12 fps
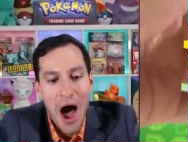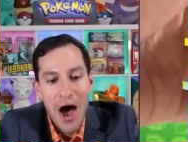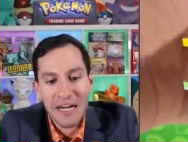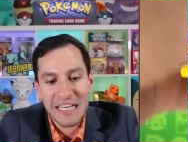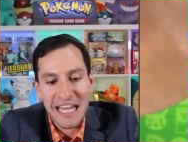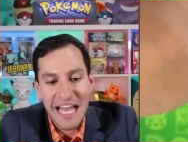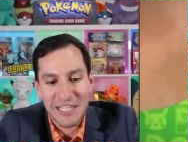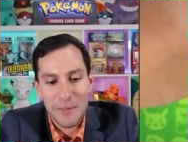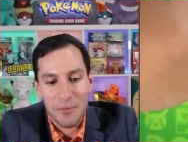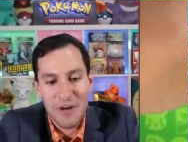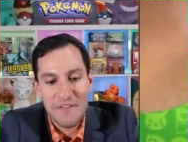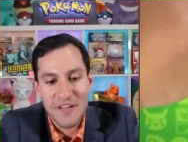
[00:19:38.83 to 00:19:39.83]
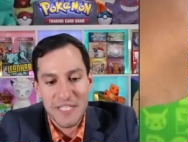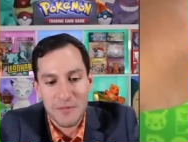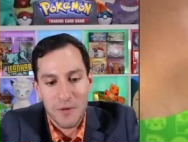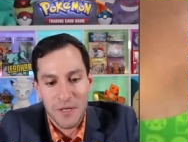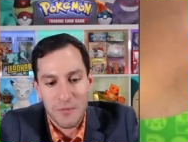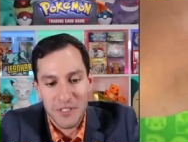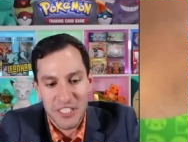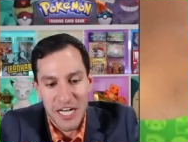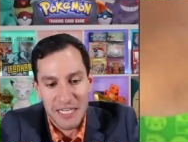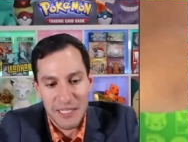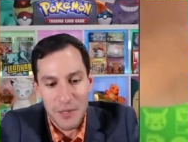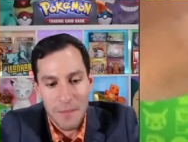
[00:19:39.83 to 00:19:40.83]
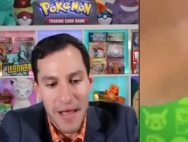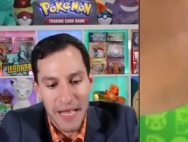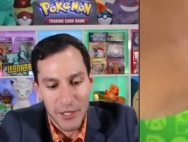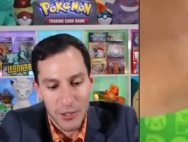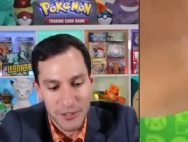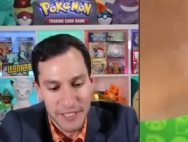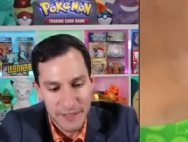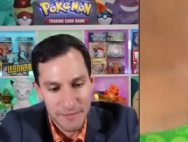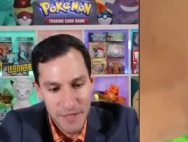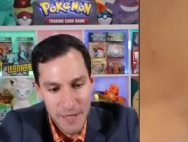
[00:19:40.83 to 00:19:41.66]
Unlike the previous one, which got a little mangled.